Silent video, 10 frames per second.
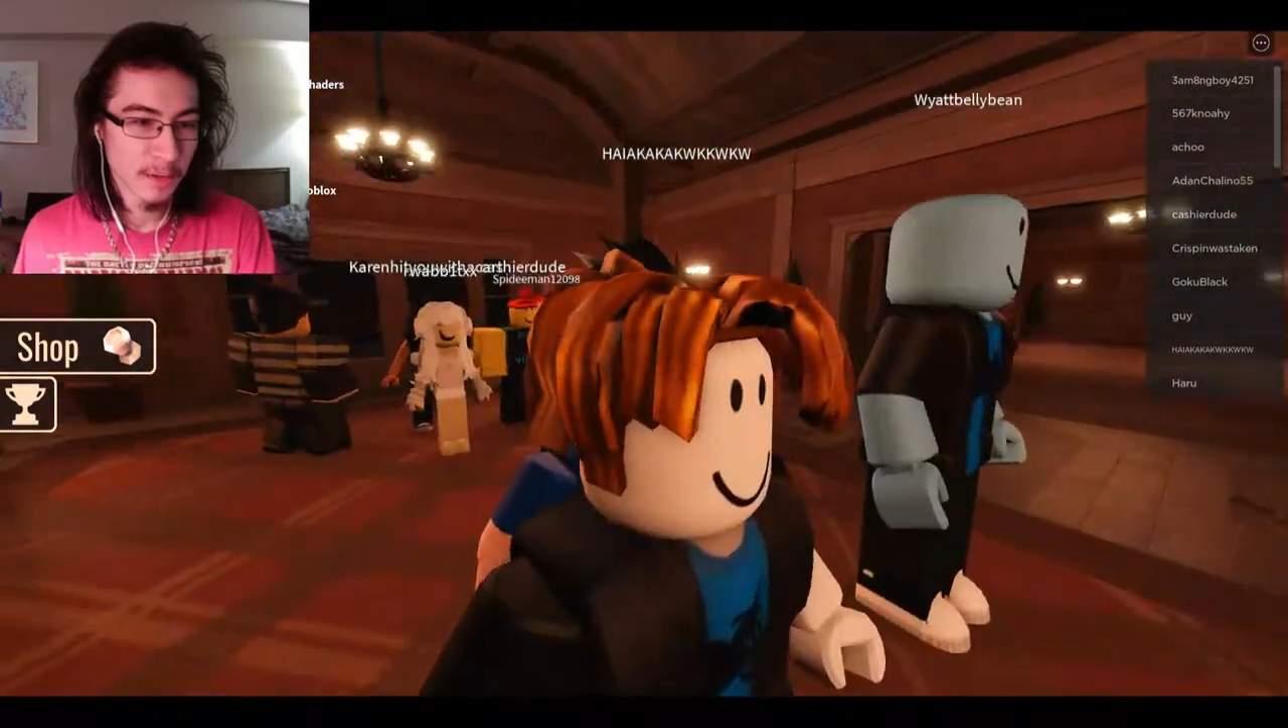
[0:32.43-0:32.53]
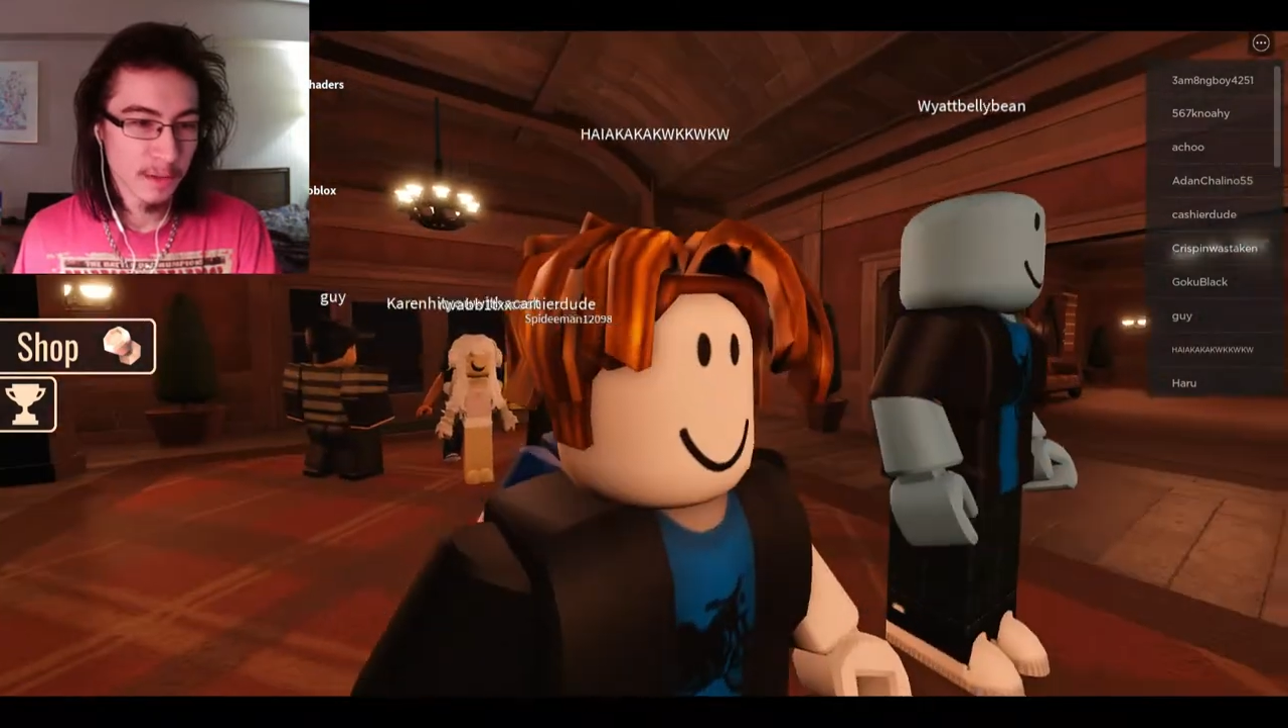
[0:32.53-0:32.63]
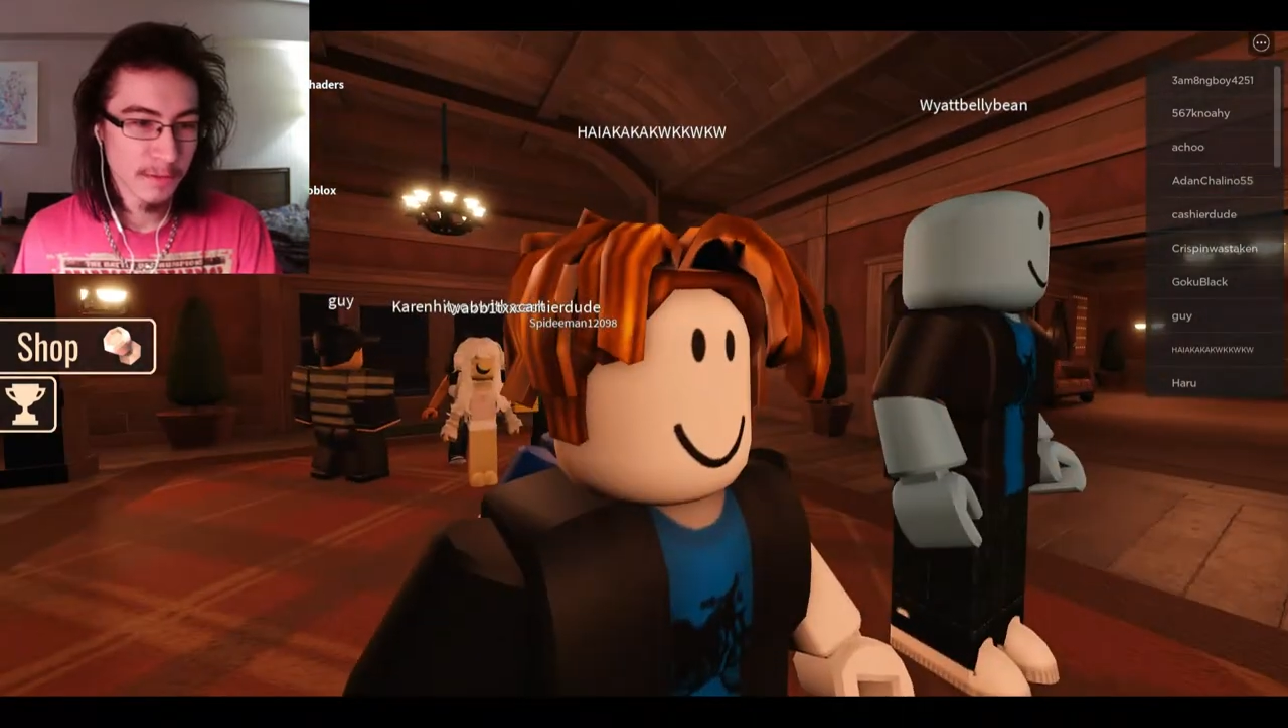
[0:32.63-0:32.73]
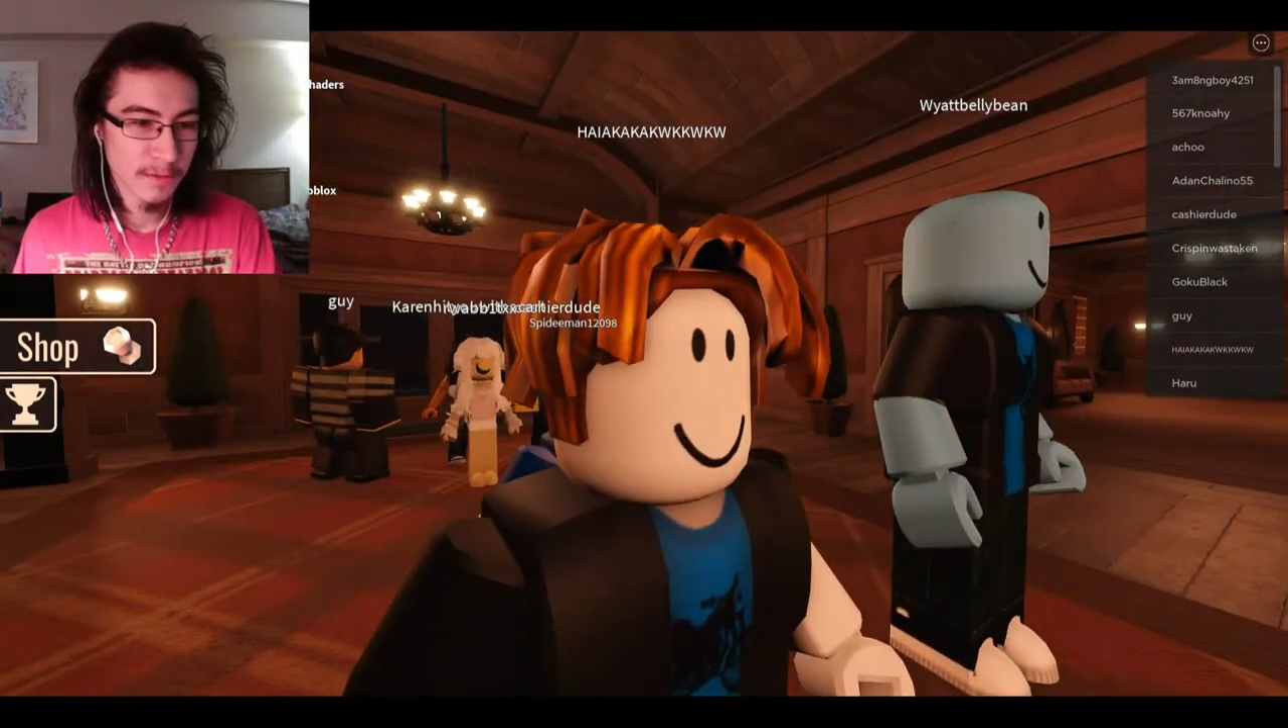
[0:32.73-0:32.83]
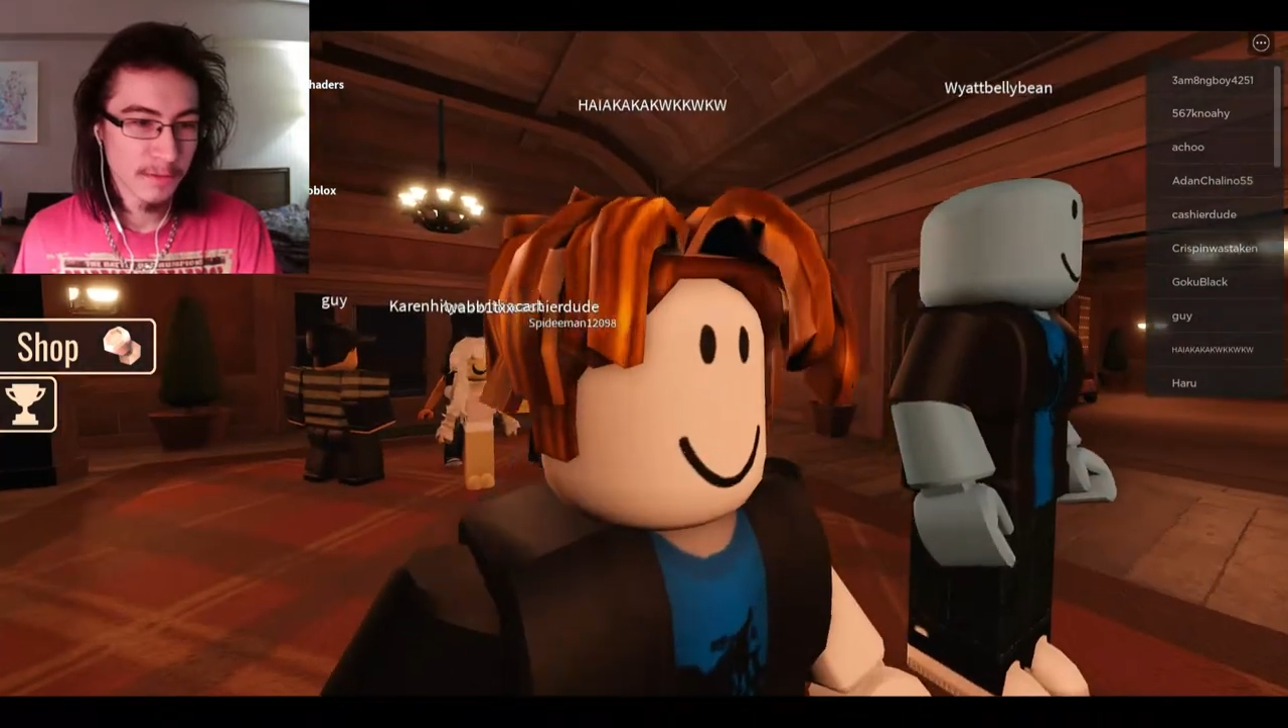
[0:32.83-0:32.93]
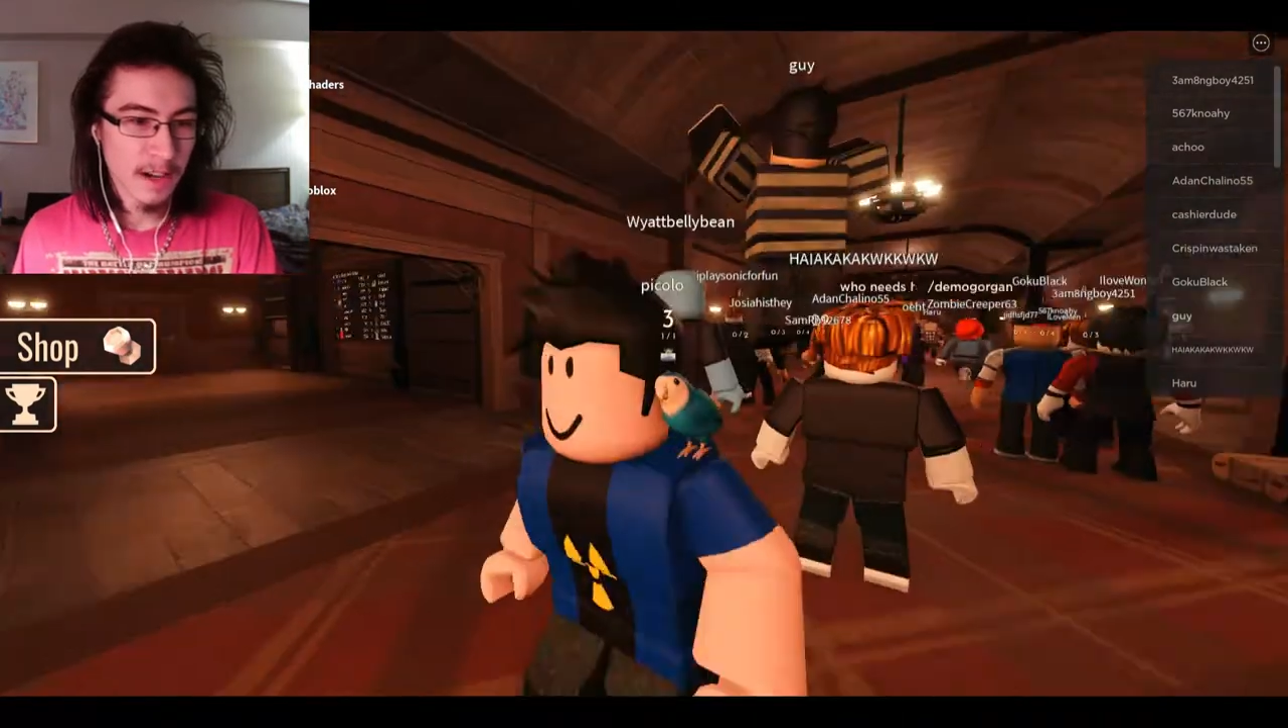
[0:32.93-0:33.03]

of.